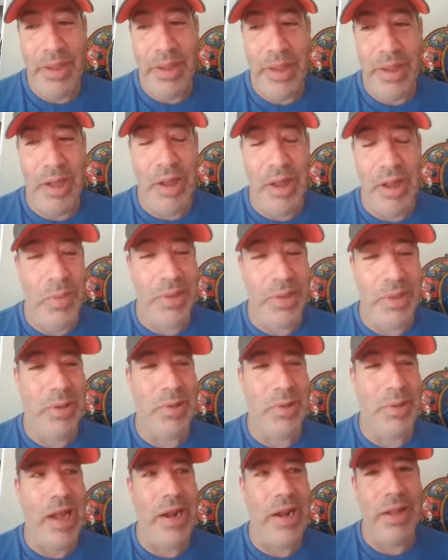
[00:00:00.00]
Columbus
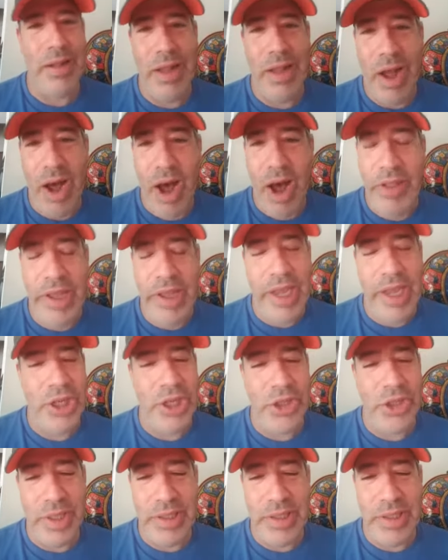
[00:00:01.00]
had all the
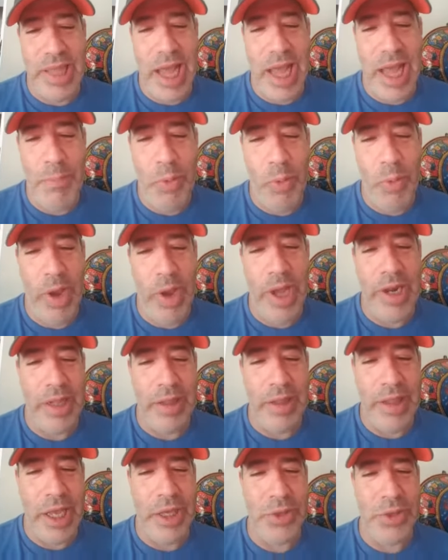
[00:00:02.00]
injuries at that point,
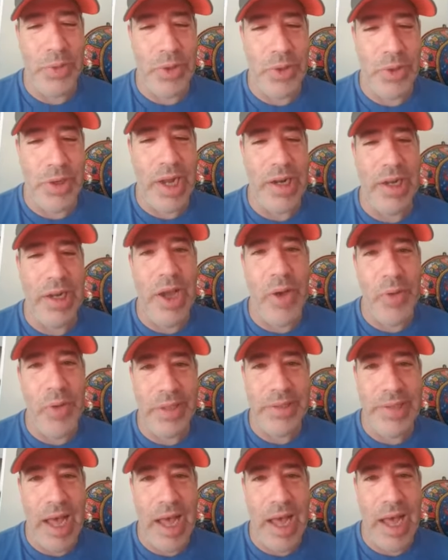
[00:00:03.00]
and things were kind of going
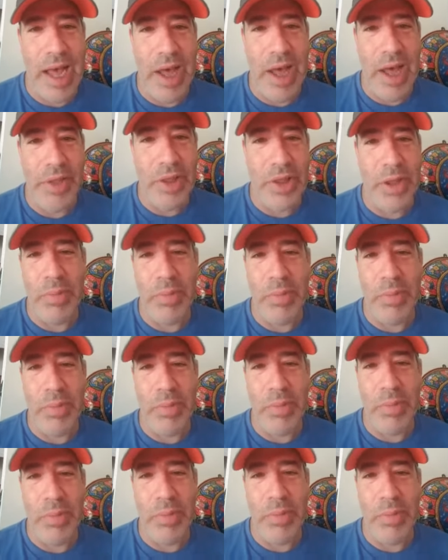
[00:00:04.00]
south for them. And the
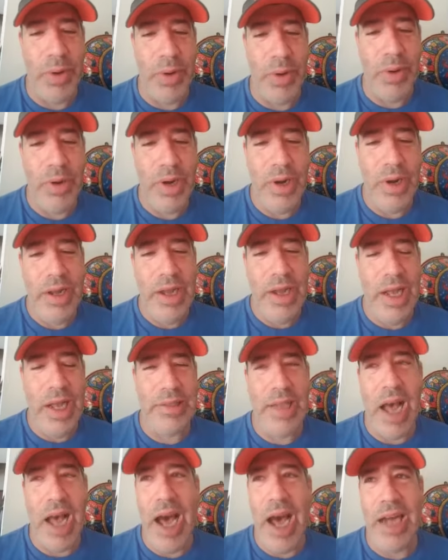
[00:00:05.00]
Flyers were
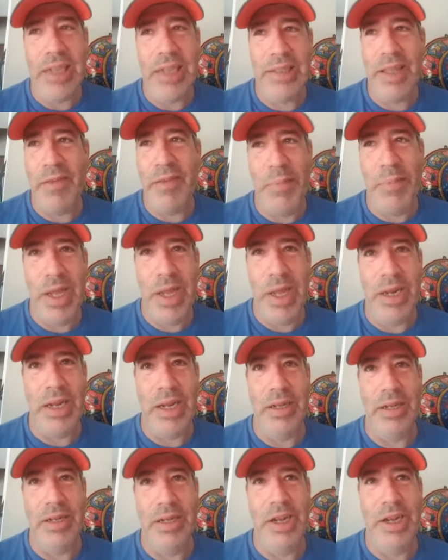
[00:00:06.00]
as hot as they've been
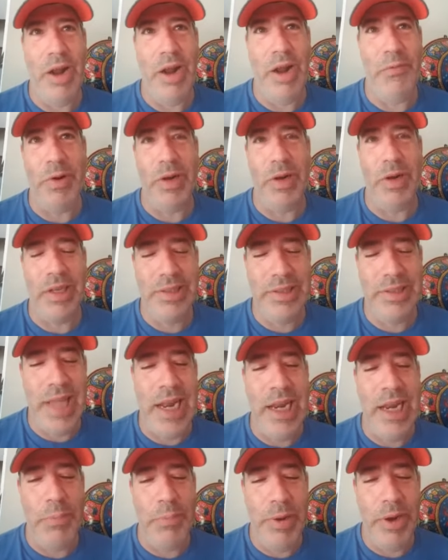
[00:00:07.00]
in, for an
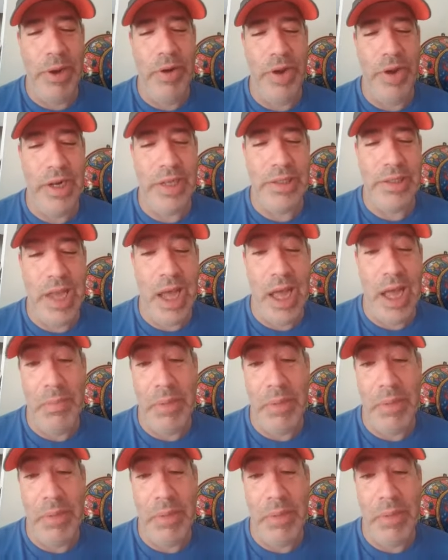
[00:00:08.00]
extended period of time